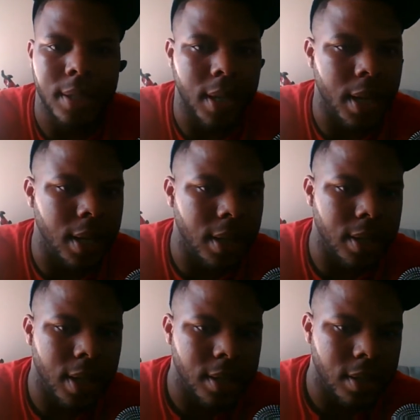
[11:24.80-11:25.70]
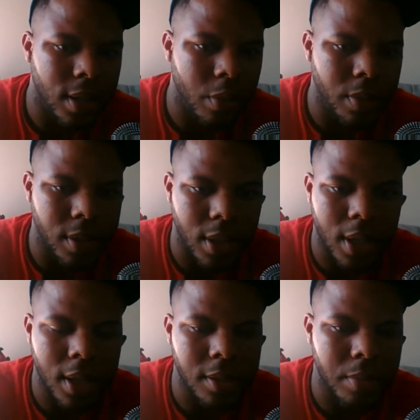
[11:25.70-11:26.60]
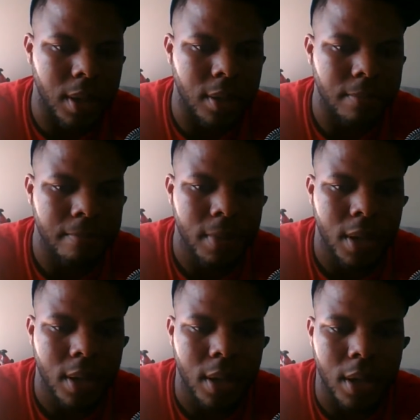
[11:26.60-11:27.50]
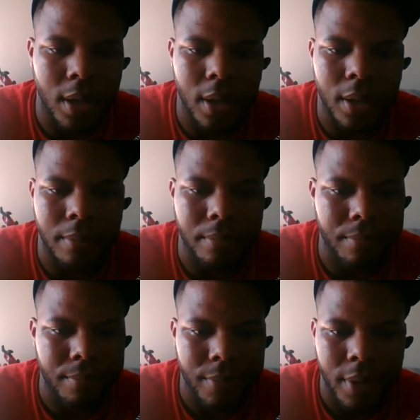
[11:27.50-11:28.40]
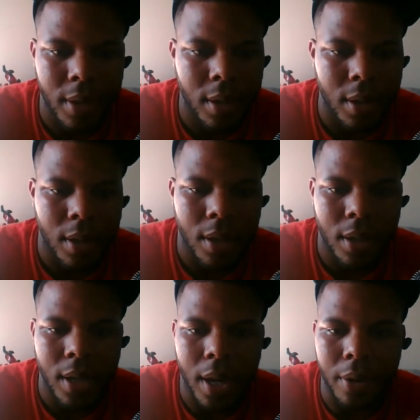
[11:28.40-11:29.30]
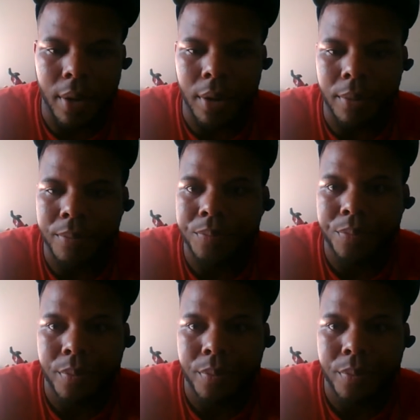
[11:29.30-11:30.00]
Today that wasn't the case, man. I don't know.